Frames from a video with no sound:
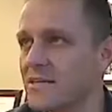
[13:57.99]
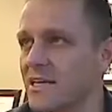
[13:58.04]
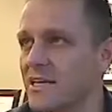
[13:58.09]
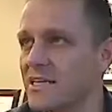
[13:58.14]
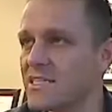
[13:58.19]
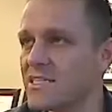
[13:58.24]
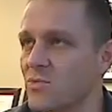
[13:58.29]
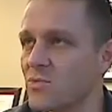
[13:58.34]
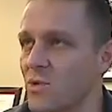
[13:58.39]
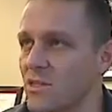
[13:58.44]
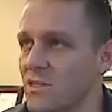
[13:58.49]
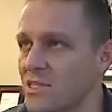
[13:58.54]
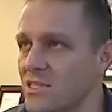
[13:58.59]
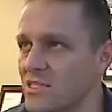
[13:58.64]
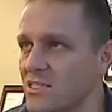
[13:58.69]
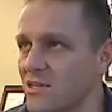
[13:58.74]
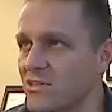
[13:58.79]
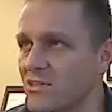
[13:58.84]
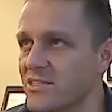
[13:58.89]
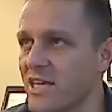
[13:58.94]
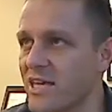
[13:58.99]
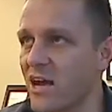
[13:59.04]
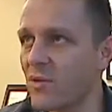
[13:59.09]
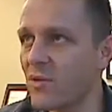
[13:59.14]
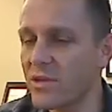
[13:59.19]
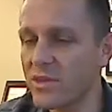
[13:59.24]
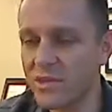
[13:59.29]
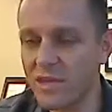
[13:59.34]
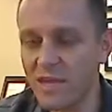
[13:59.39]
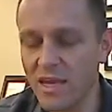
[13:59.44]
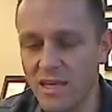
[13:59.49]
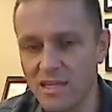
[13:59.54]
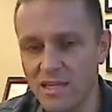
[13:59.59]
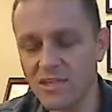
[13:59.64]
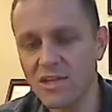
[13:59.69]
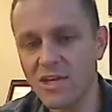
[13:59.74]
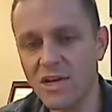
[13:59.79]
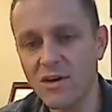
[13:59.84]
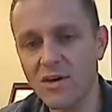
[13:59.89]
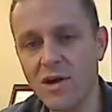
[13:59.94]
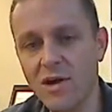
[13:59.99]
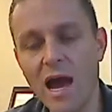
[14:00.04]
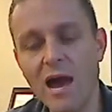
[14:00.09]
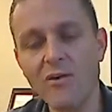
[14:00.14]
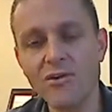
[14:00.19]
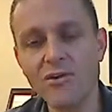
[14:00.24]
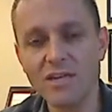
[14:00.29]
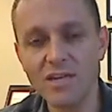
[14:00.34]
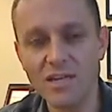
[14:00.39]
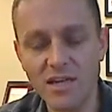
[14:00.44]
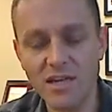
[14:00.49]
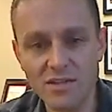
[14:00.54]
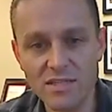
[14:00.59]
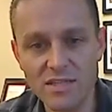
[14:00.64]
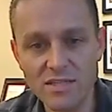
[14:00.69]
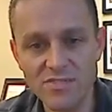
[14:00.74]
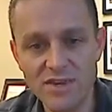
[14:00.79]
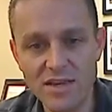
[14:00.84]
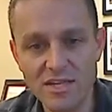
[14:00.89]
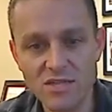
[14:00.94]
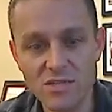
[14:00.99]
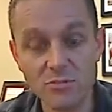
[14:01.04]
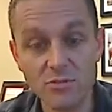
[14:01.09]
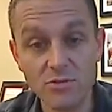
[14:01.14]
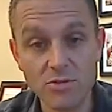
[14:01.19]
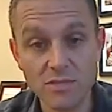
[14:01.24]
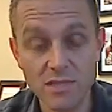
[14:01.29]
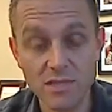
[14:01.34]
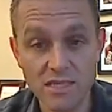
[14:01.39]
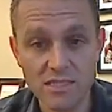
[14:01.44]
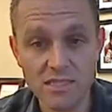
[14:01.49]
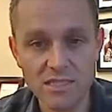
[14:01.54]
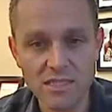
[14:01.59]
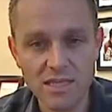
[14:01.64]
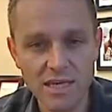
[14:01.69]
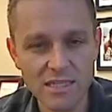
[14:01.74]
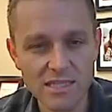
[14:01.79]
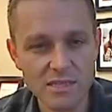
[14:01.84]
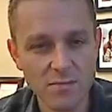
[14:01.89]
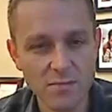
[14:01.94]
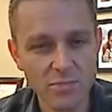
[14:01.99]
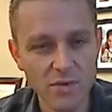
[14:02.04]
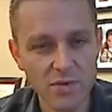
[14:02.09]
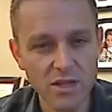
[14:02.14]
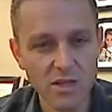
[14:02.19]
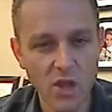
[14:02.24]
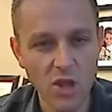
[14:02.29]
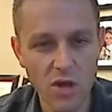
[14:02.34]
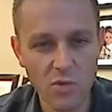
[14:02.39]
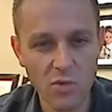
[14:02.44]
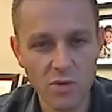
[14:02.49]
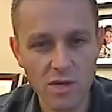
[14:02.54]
it's the one that starts out with like, you know, how are you gonna eat all these vegetables? And it's a pretty long